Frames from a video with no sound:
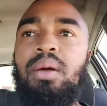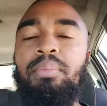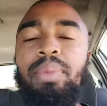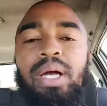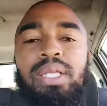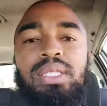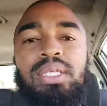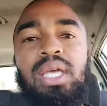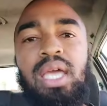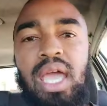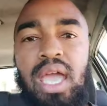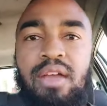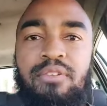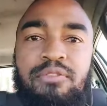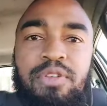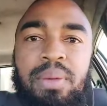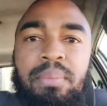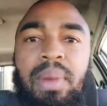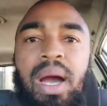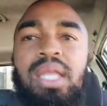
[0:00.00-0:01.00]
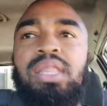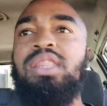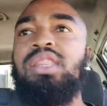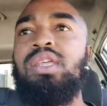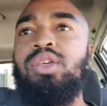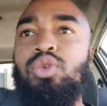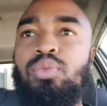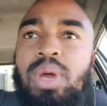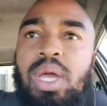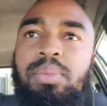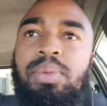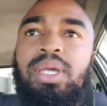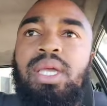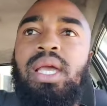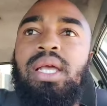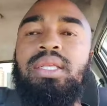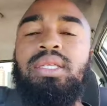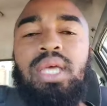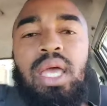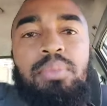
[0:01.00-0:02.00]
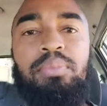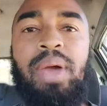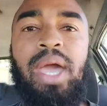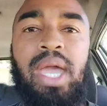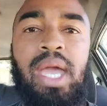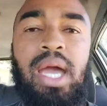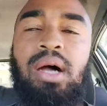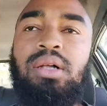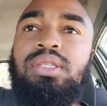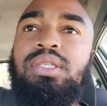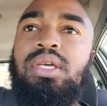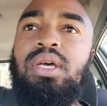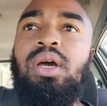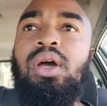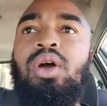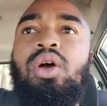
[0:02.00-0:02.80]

but every month you maybe get a payout,